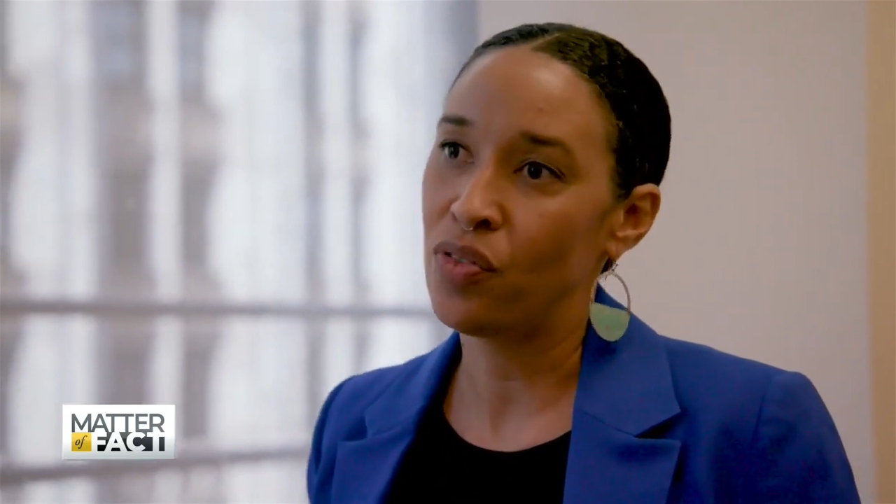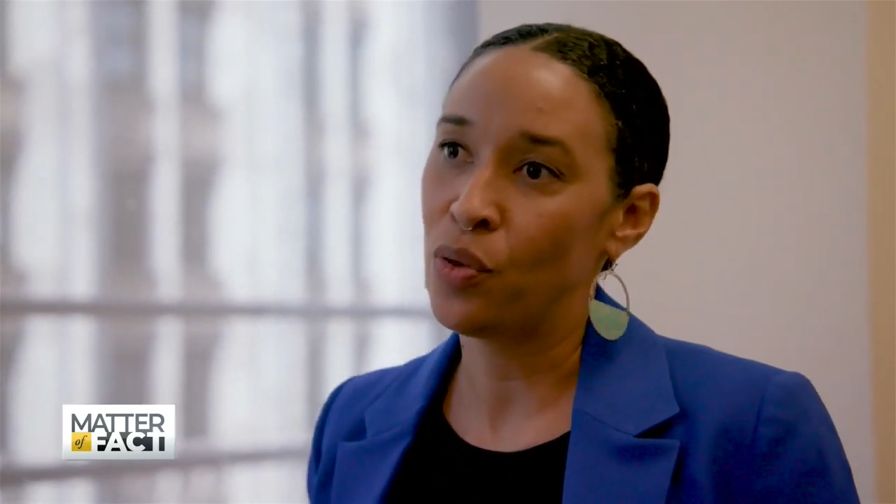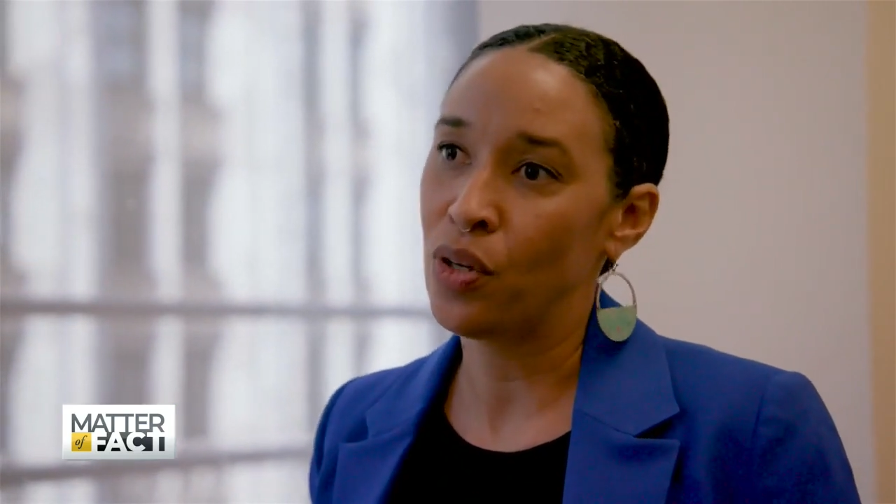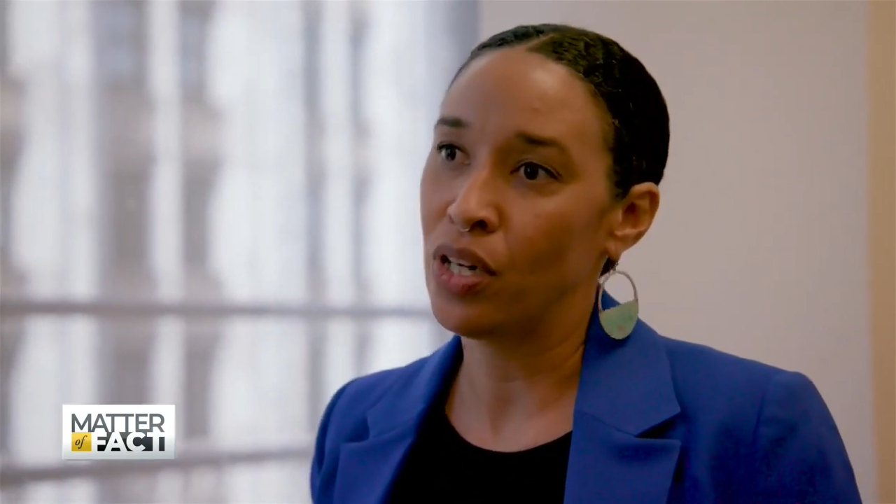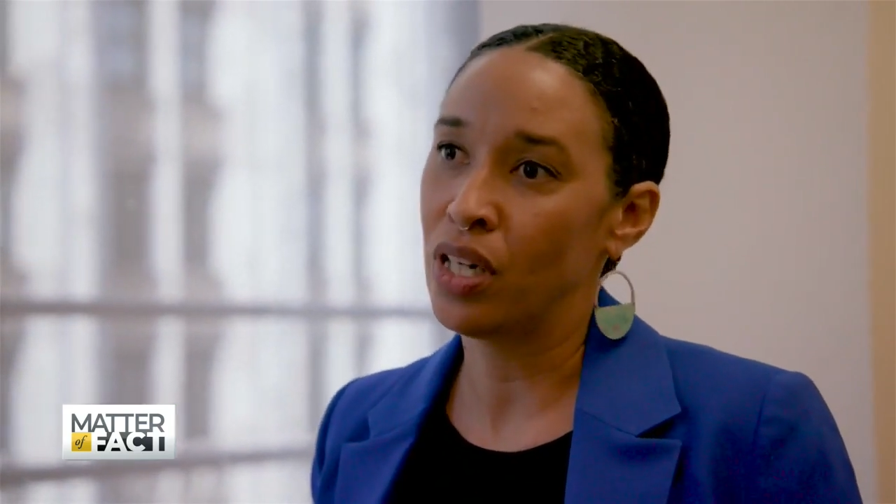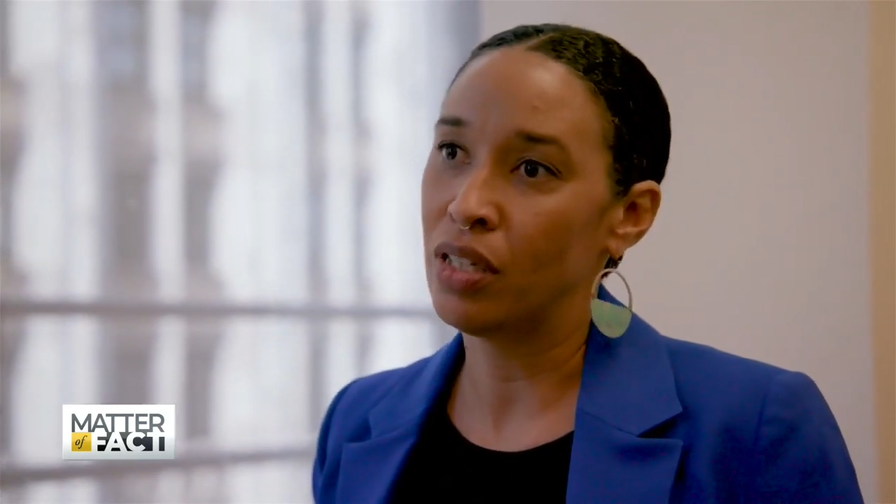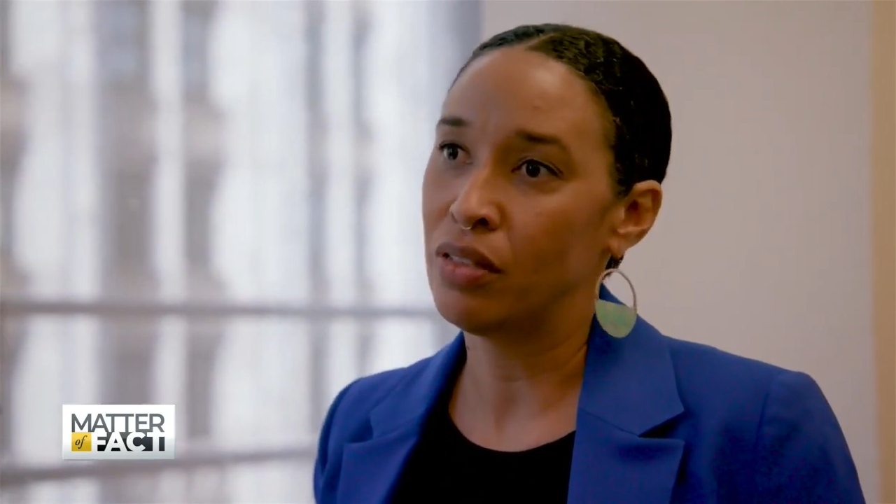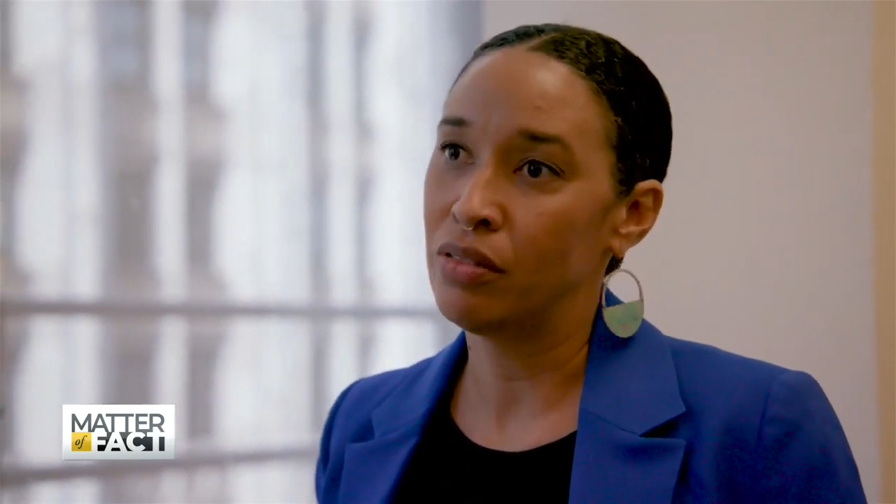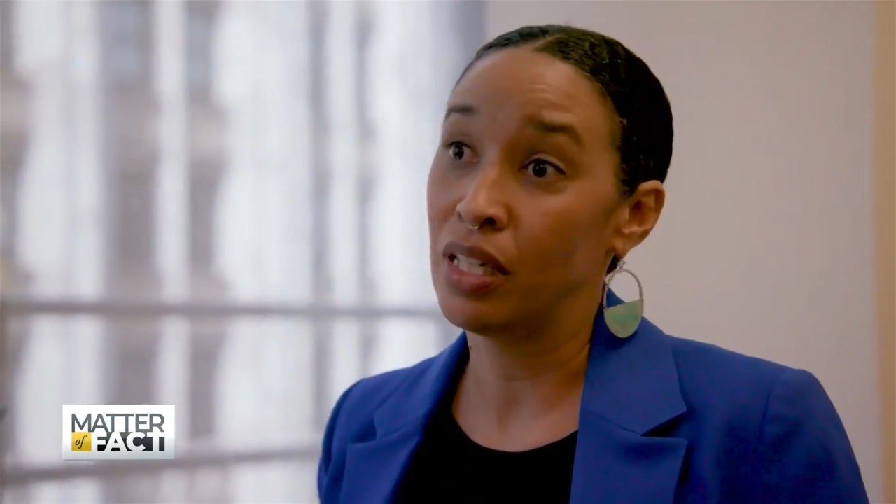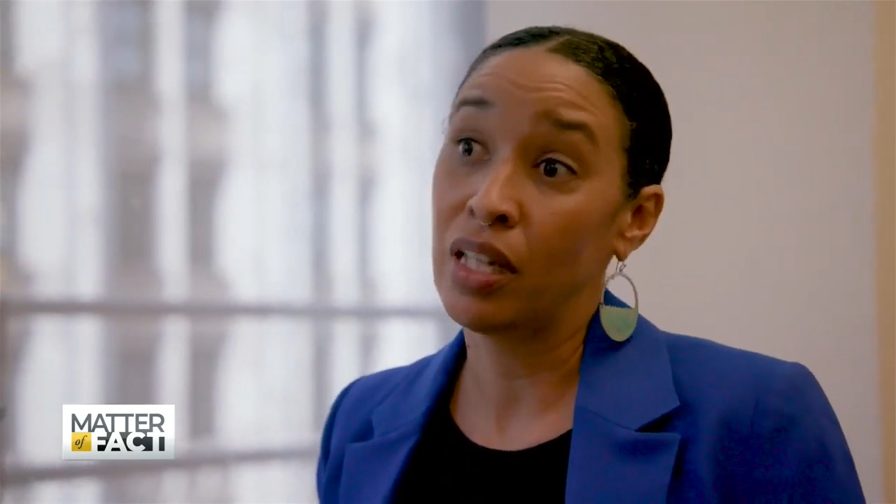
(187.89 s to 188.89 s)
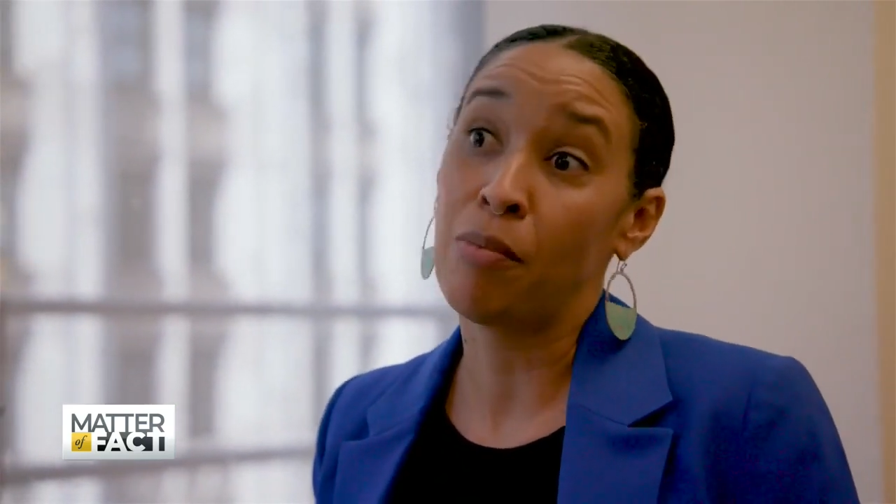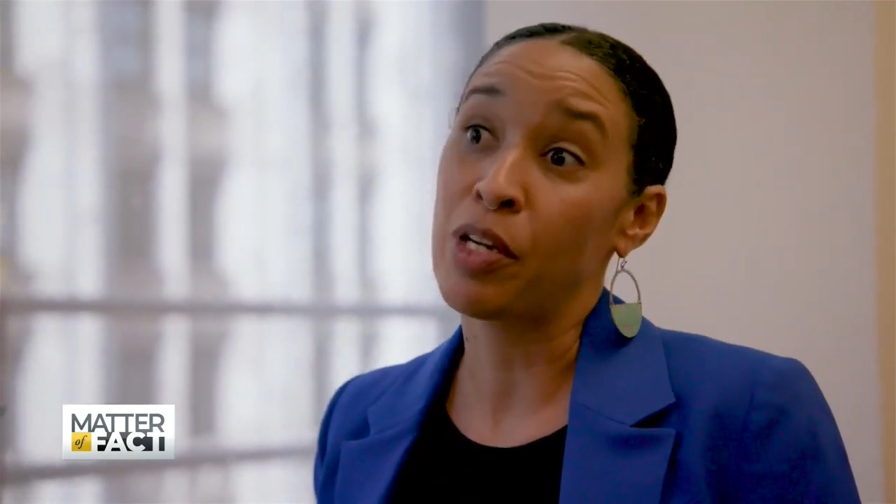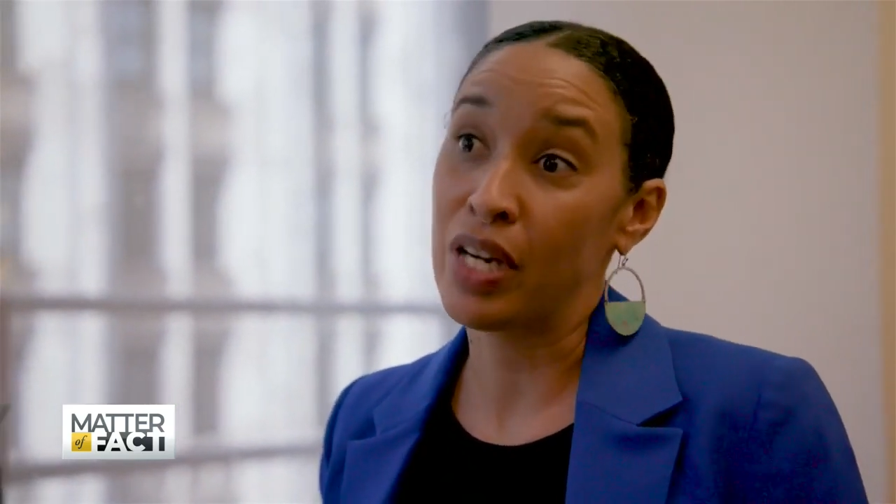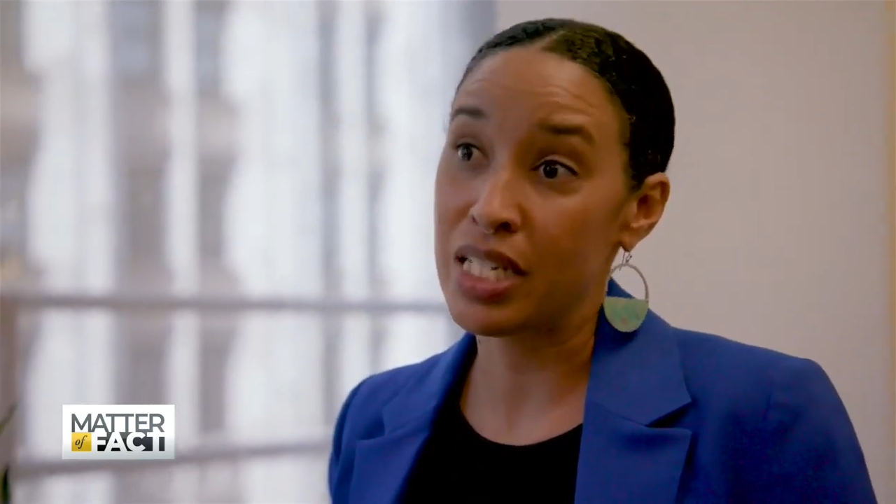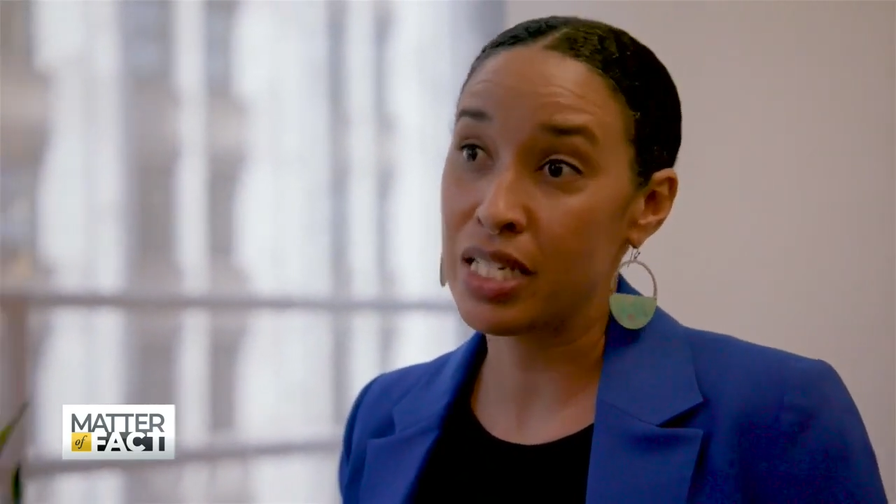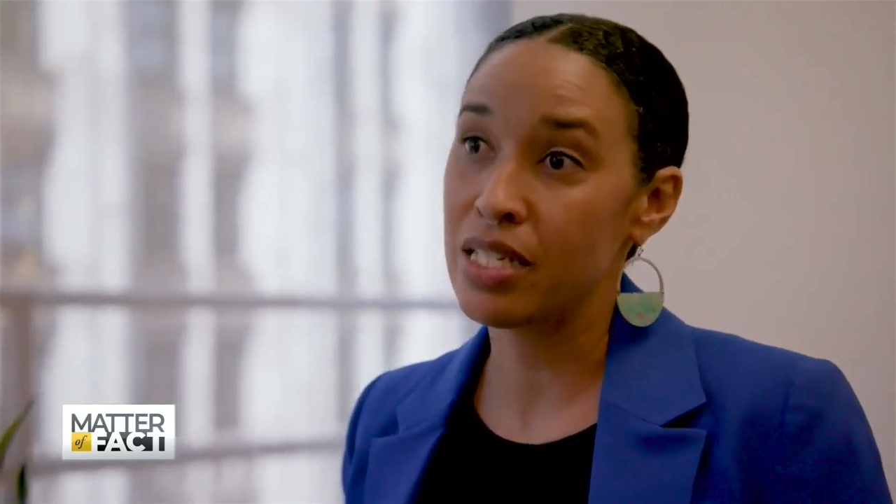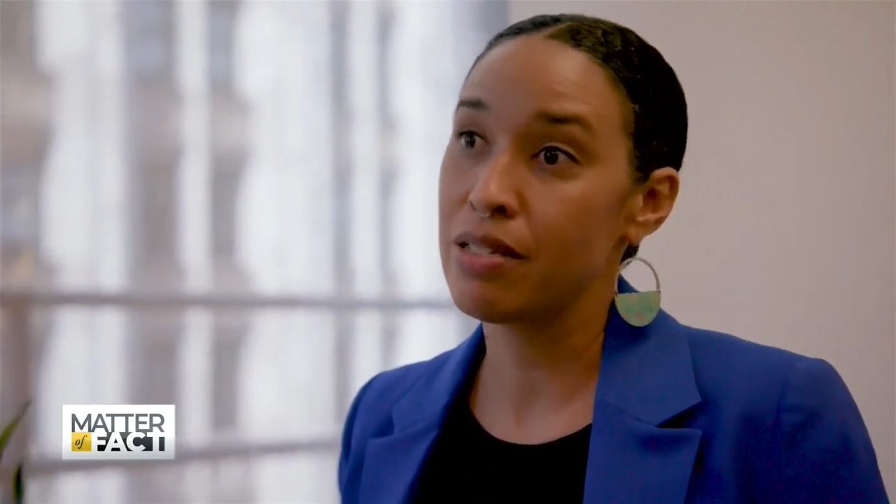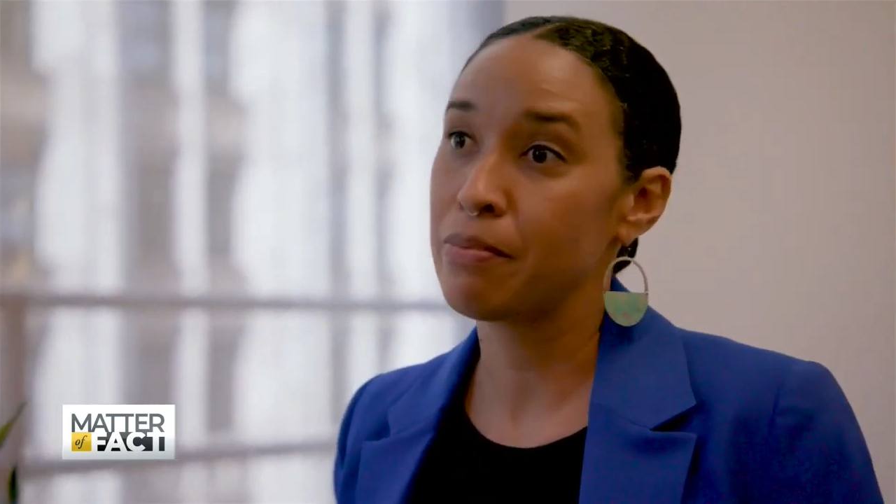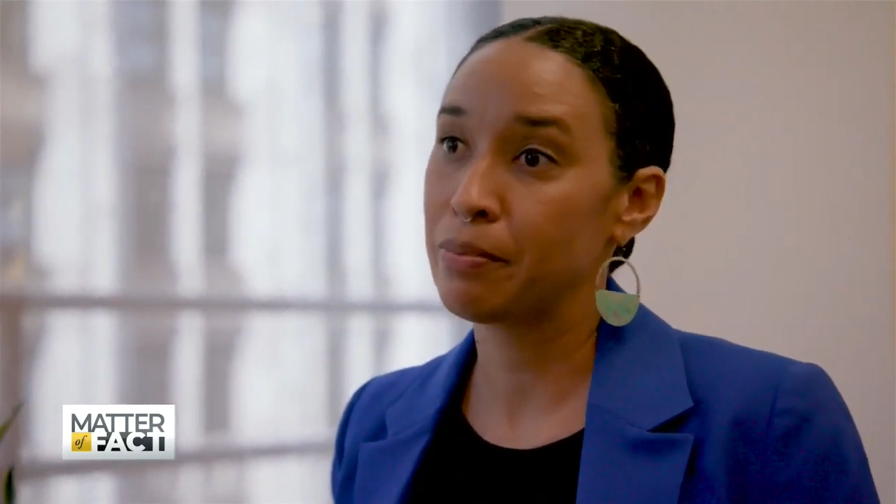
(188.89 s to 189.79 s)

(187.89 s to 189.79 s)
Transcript: for the climate crisis.